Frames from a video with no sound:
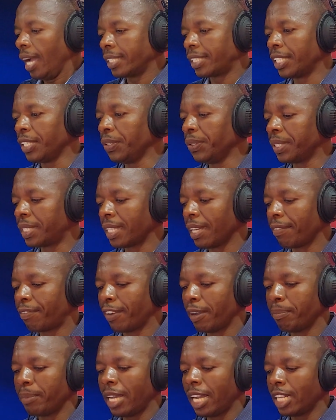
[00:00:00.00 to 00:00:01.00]
TUT
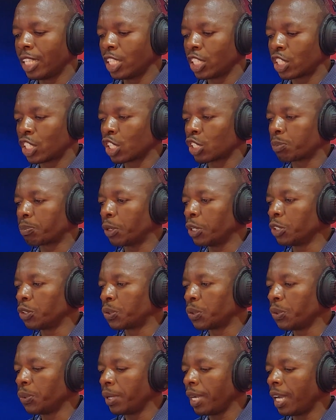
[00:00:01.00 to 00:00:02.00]
FM
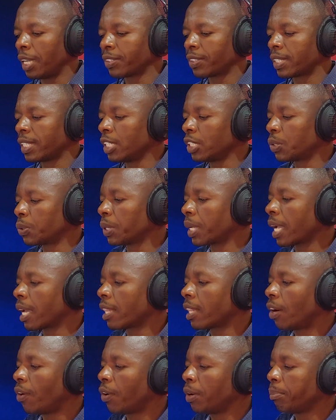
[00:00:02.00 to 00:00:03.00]
96.2, we are still
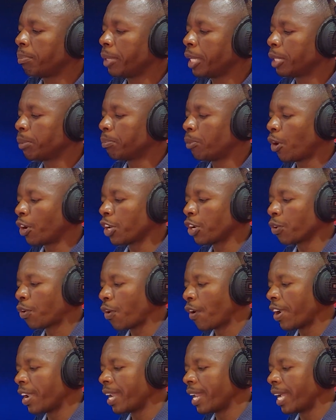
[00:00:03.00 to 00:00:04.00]
together on Mid-Morning
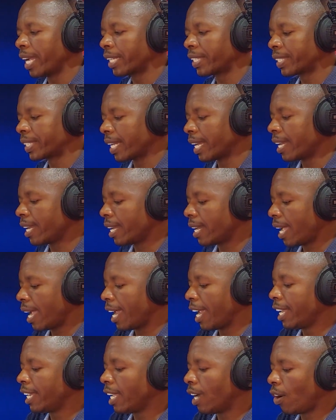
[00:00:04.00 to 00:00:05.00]
Connection.
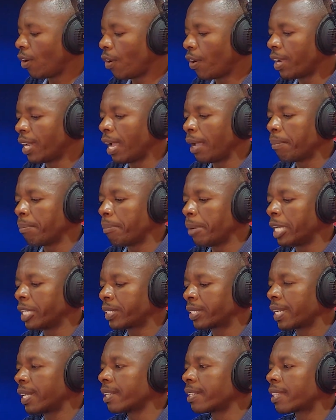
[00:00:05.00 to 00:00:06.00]
Earlier on, I
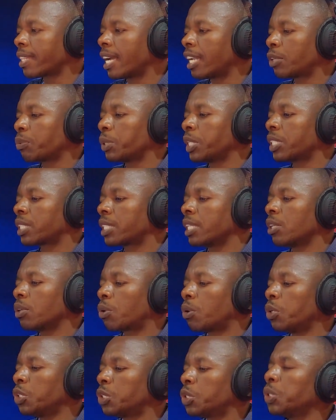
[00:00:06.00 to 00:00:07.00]
mentioned that we're still
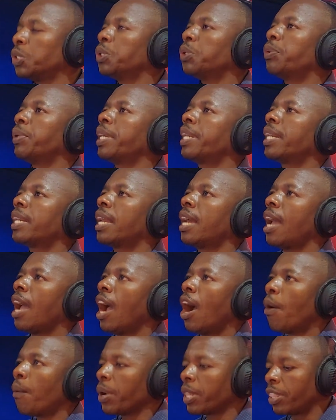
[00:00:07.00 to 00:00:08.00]
continuing
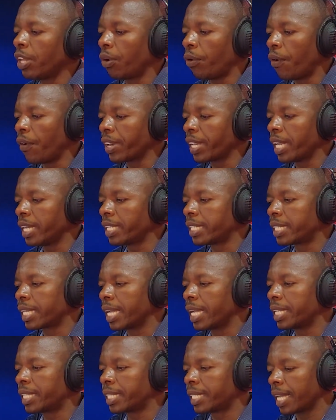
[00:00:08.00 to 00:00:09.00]
with the
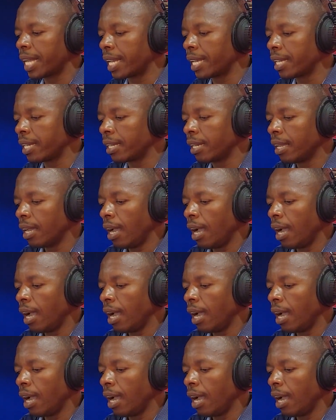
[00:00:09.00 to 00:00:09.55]
orientation,